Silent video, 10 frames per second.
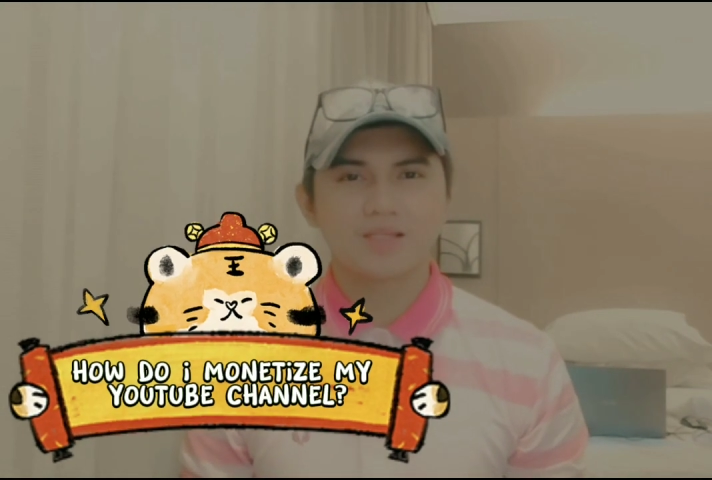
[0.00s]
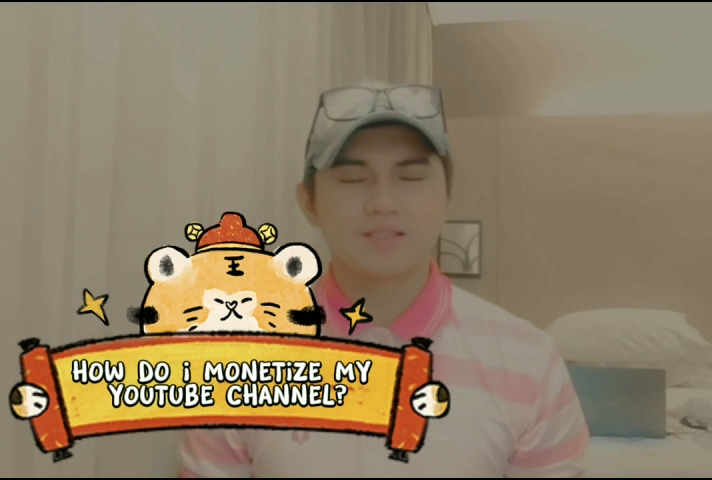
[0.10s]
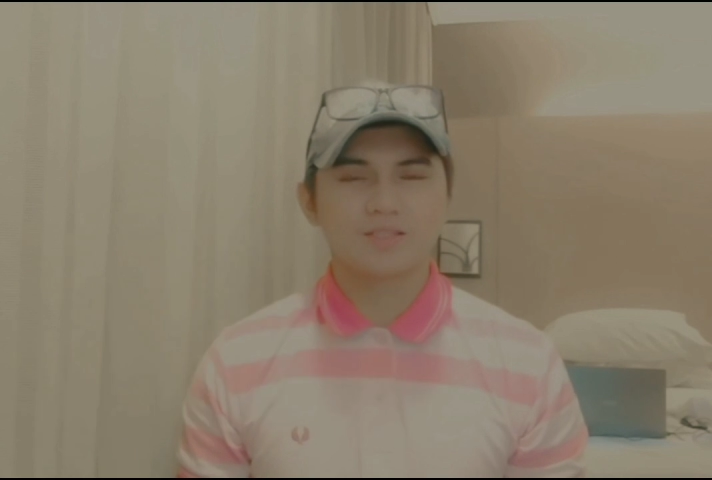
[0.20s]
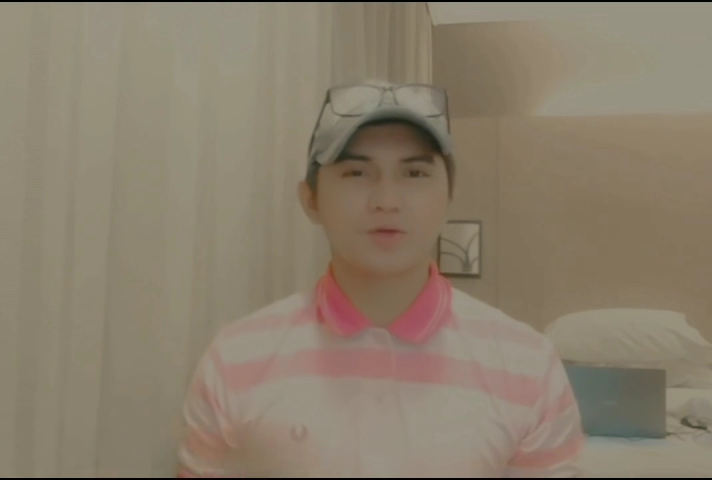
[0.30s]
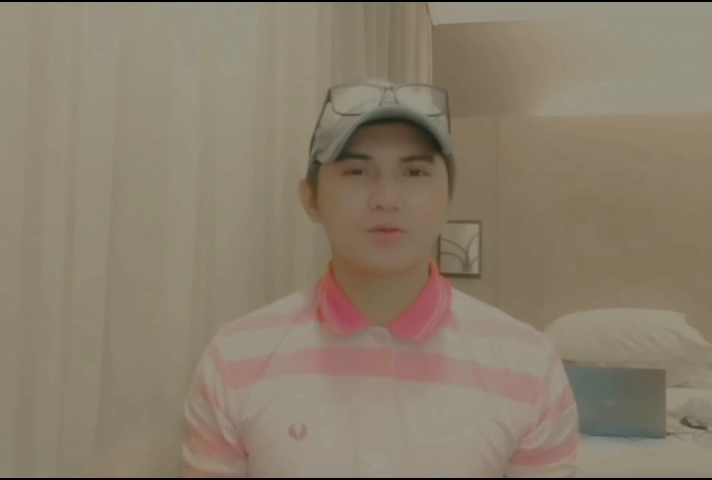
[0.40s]

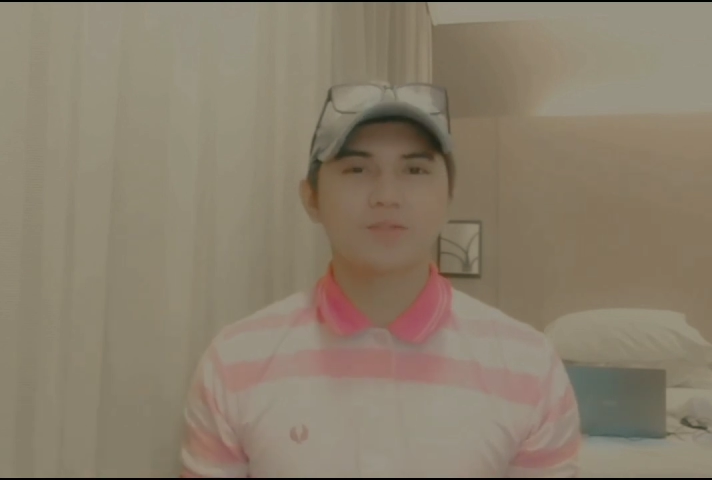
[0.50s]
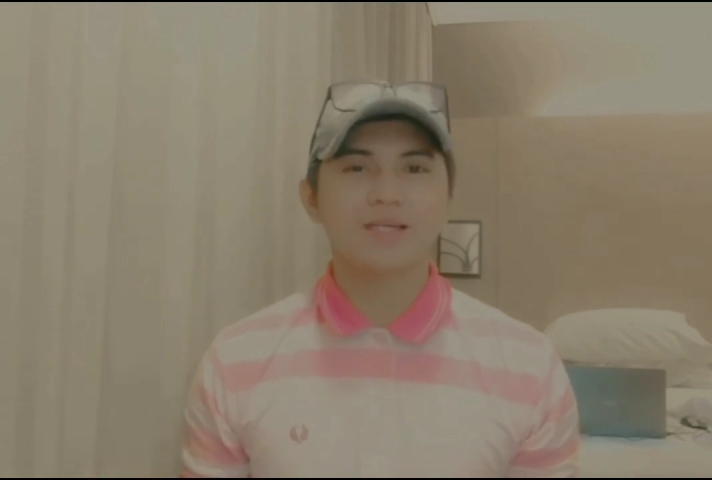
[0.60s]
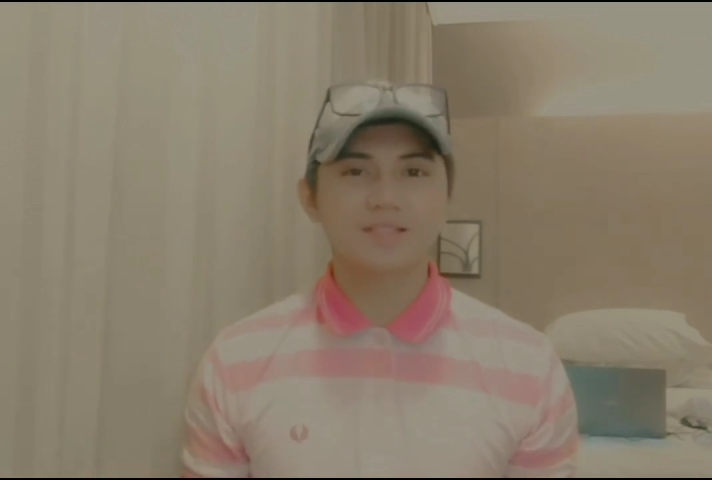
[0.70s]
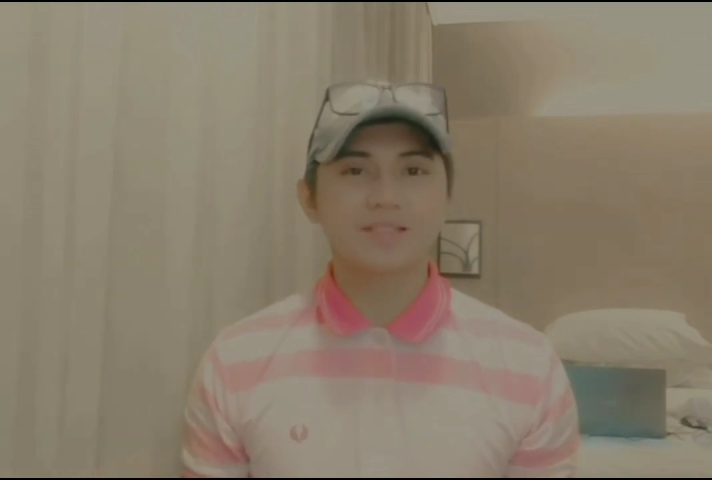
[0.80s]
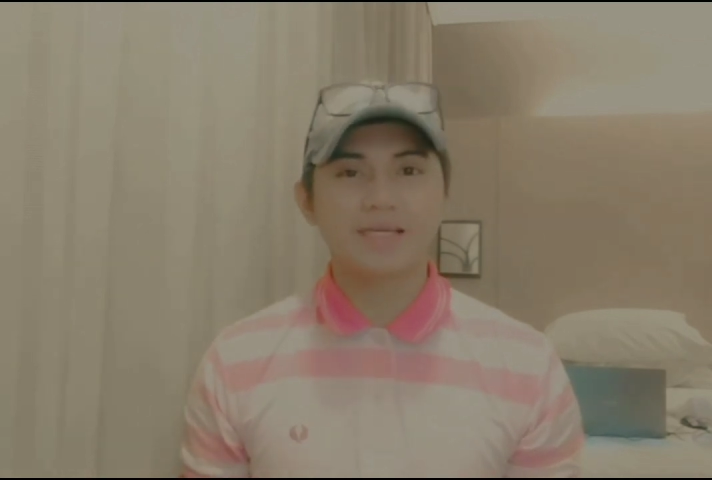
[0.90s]
So
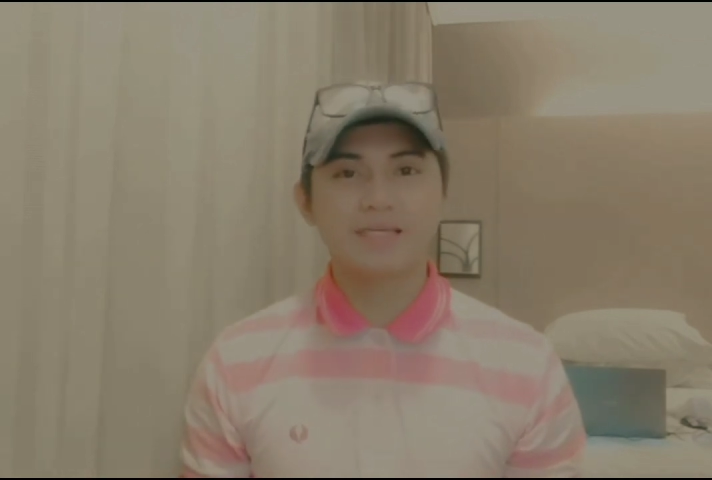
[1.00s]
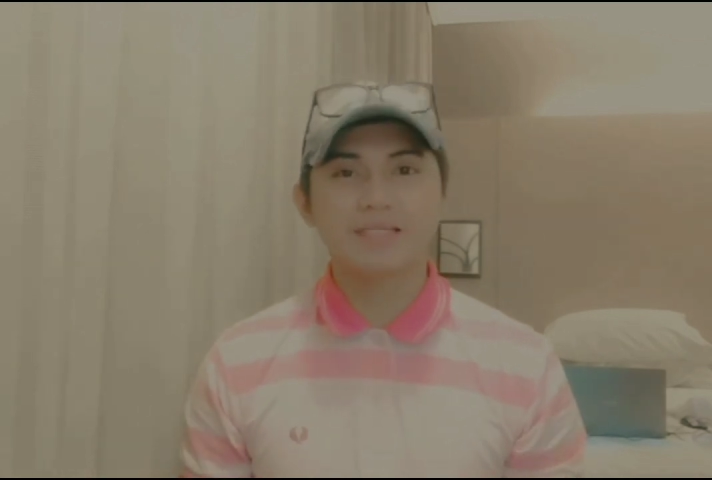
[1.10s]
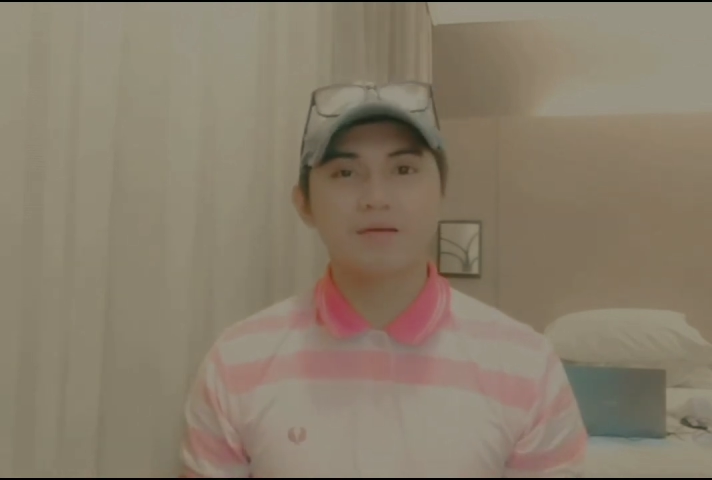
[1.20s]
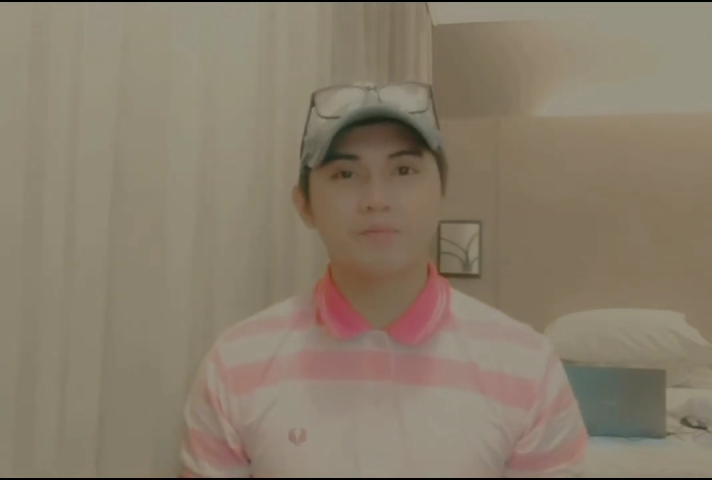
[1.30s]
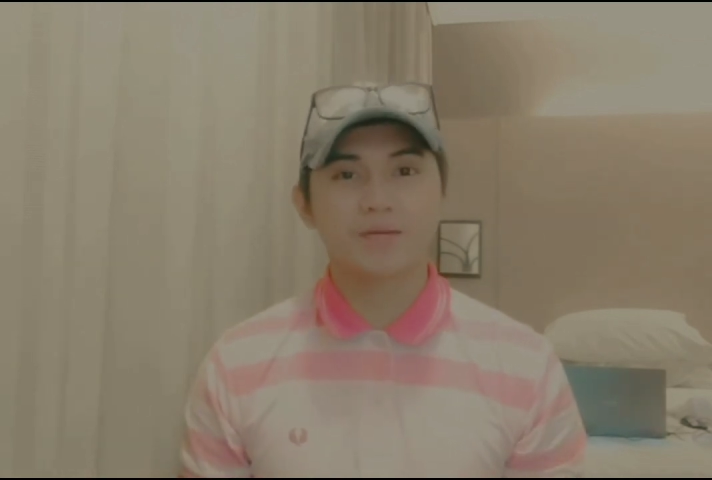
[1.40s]
yesterday,
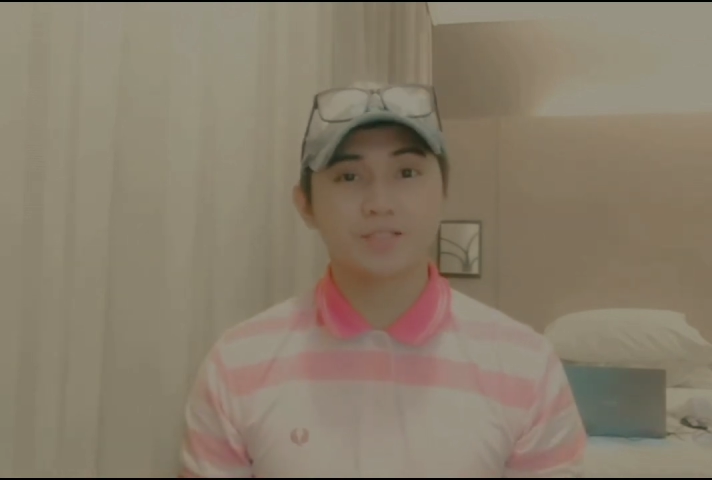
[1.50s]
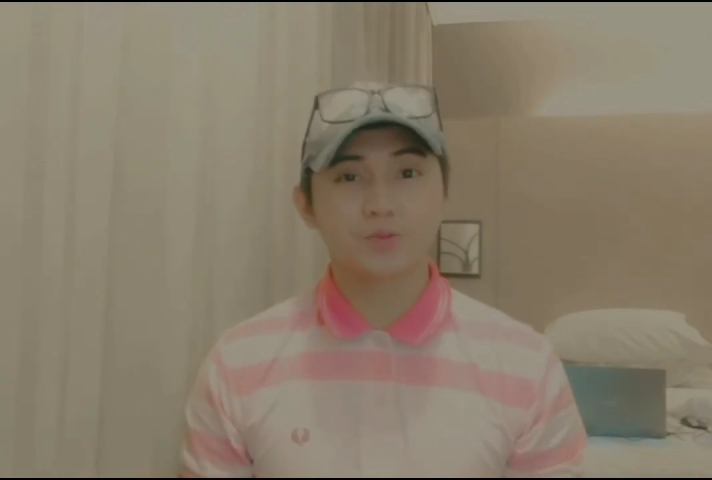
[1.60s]
March